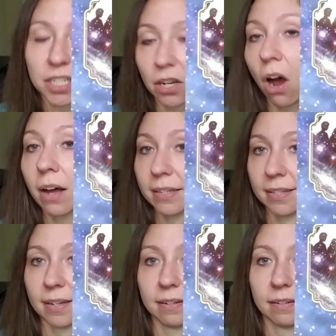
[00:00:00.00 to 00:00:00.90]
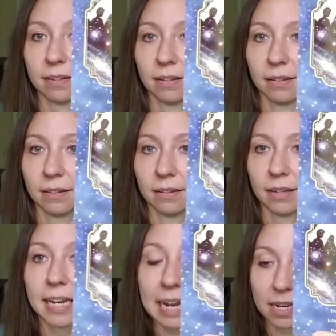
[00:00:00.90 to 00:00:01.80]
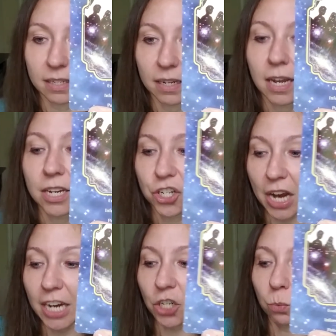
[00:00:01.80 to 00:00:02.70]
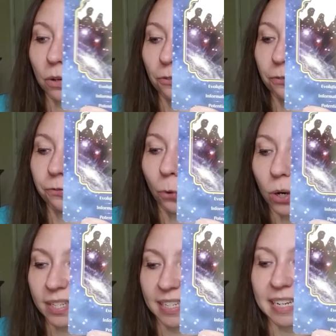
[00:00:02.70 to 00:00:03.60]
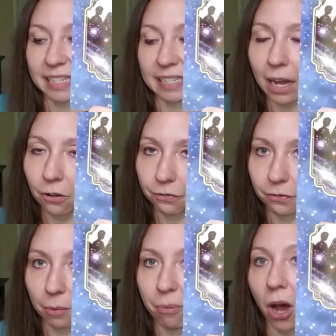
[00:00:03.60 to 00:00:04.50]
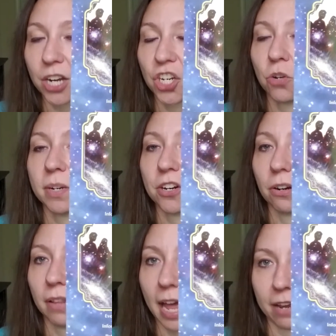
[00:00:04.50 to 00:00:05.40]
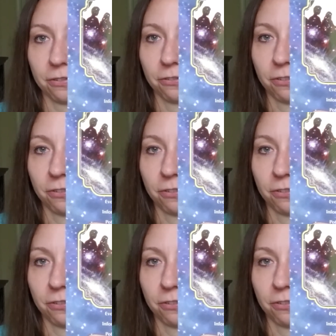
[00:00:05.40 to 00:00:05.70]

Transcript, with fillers: constant. It is. Change will force itself upon you in your life